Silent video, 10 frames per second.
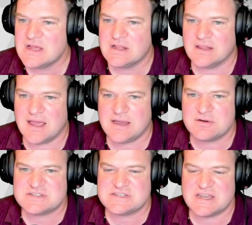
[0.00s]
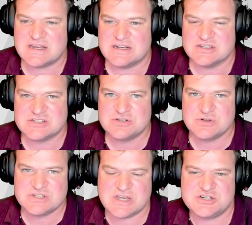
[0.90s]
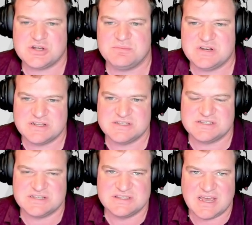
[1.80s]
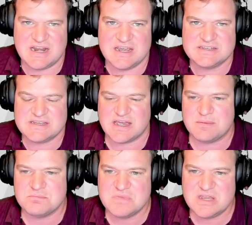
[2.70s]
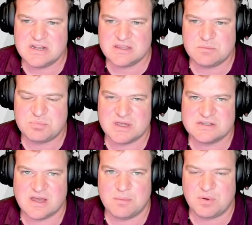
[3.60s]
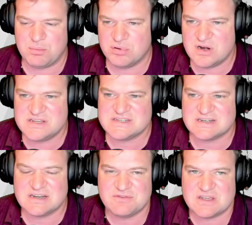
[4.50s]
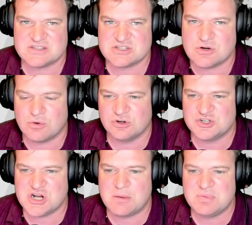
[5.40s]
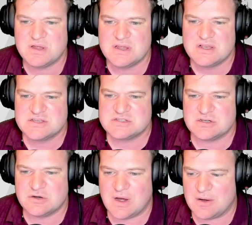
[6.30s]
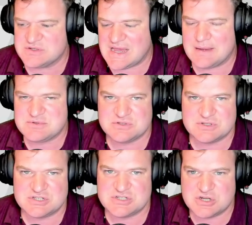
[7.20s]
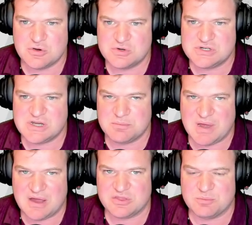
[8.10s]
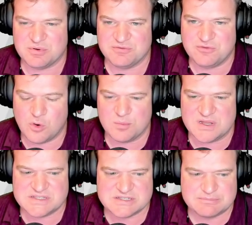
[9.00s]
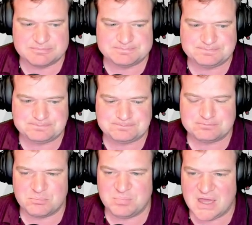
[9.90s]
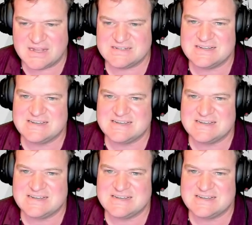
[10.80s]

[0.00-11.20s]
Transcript: like I was saying, as soon as I jumped into the synthetics, I immediately picked up a pretty significant score jump. So, I was absolutely stoked about the performance. But